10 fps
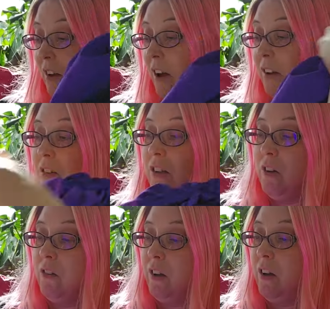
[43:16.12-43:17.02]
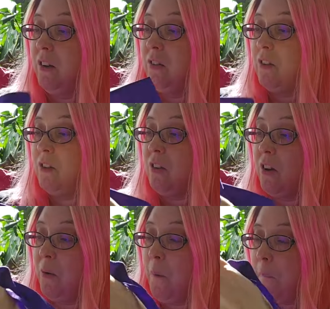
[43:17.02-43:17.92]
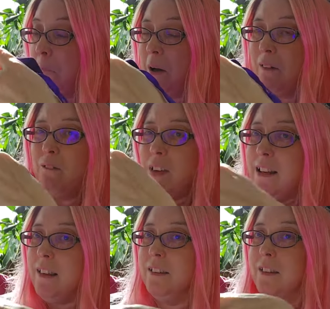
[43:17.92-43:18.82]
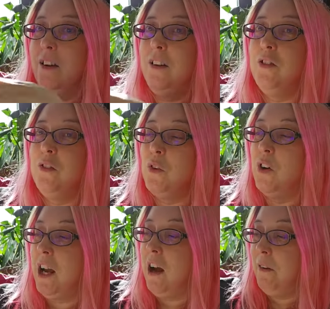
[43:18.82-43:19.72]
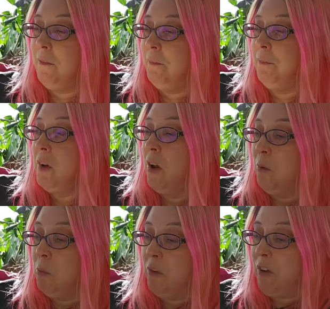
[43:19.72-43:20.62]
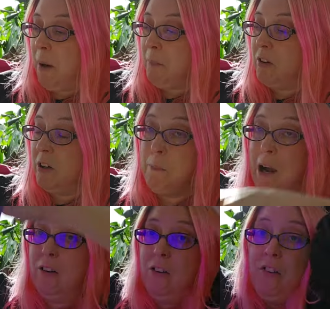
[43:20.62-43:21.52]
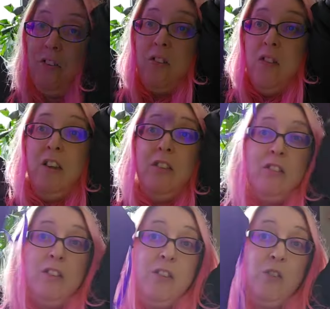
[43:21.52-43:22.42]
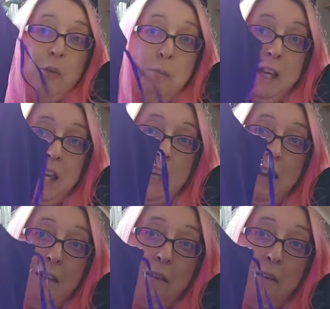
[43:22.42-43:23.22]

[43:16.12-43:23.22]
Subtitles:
actually got this. So my feeling that I should have gone out was absolutely bang on. So this is for me,